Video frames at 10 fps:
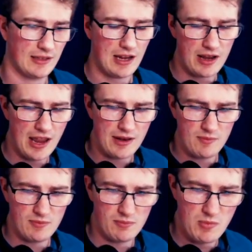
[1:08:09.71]

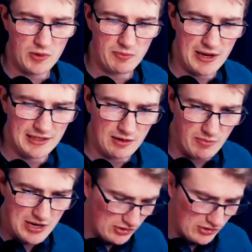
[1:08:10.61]
And most paints can be